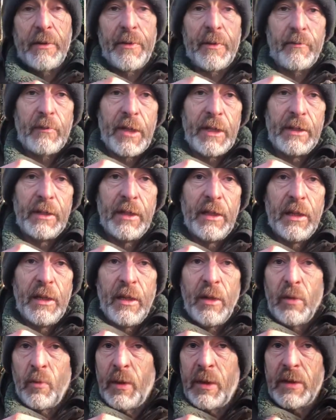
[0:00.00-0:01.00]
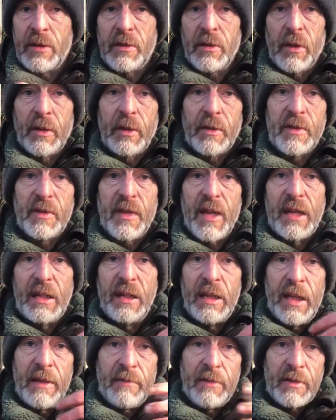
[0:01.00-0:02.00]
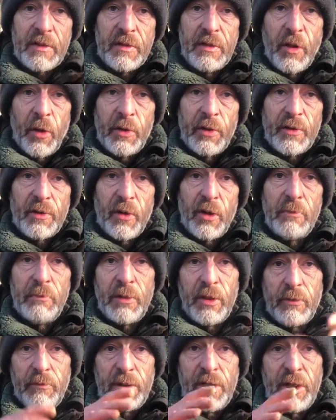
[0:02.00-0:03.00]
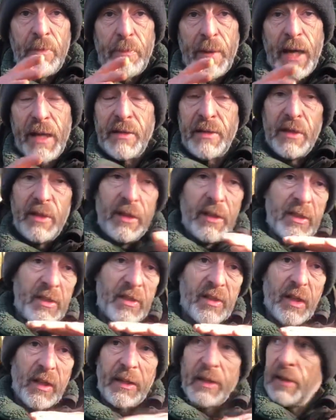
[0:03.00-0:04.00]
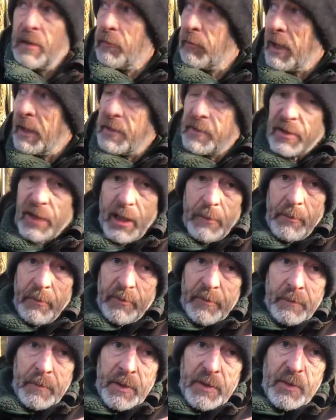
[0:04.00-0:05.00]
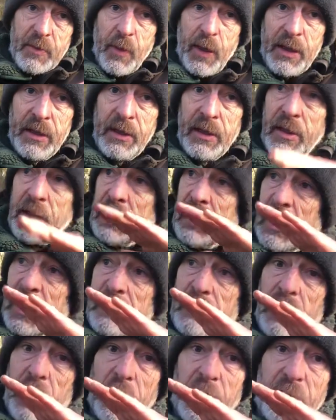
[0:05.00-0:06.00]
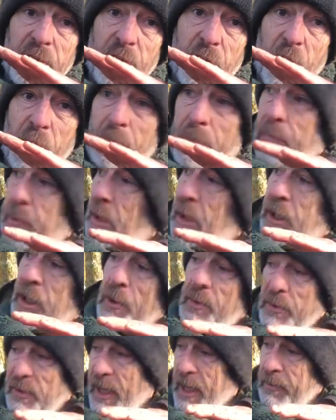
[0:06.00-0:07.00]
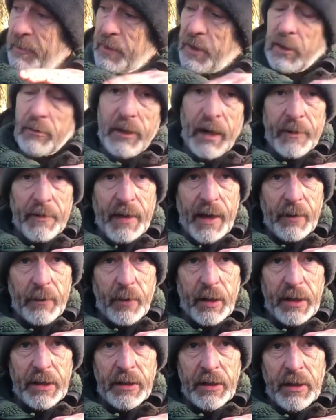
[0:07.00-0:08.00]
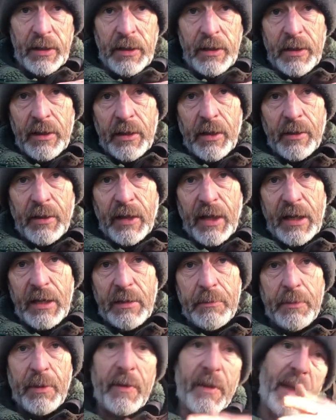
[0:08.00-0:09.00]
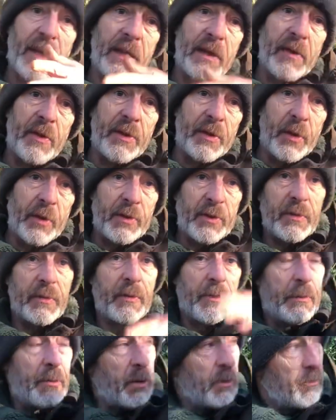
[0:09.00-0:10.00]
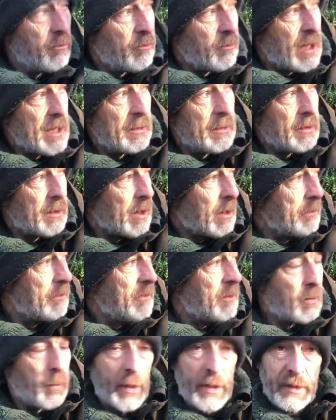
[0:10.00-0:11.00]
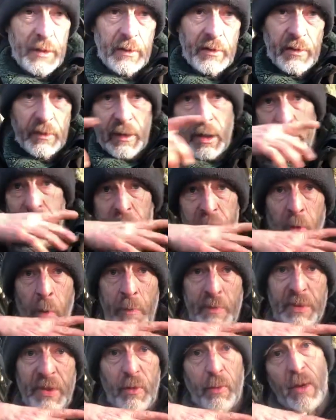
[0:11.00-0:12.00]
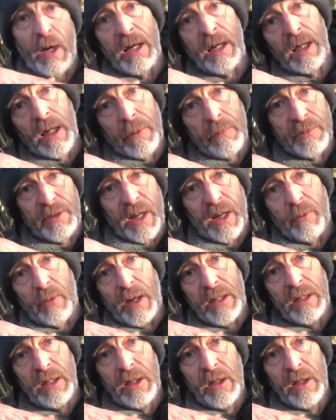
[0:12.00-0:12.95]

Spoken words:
the rain, which works, like I say, if it's night time, you're in your bed, suddenly the rain's coming from this way, and you've got your tarp closed down to the ground that way, okay, but then in the night, the wind goes from the opposite way and comes that way.